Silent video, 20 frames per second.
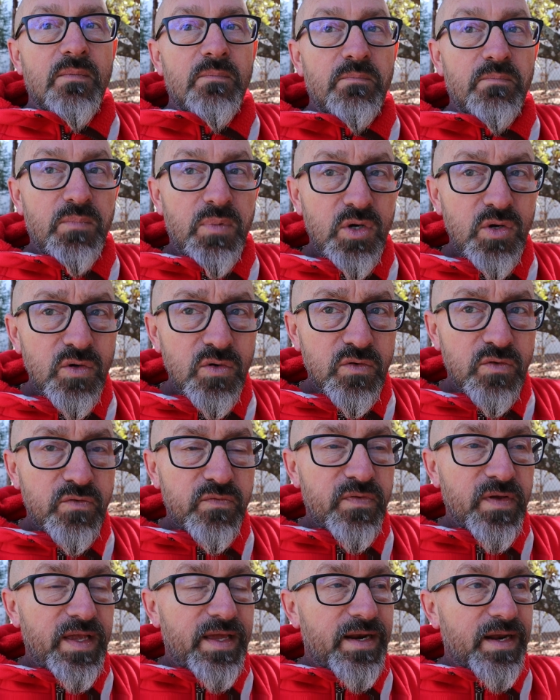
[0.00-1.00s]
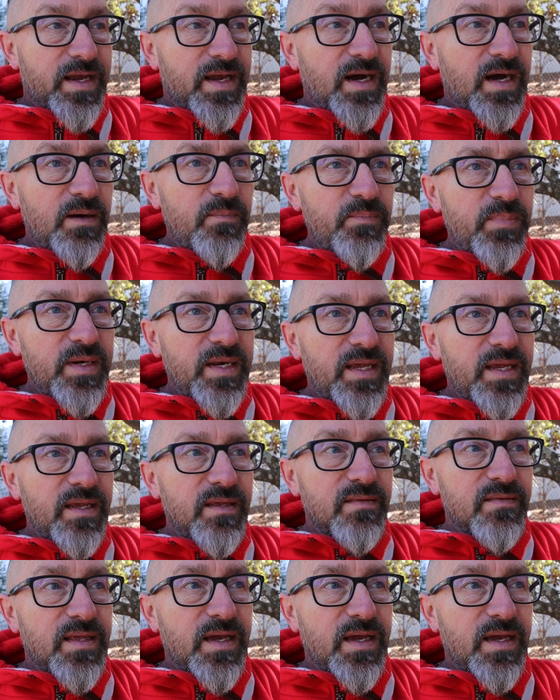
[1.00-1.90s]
move in a company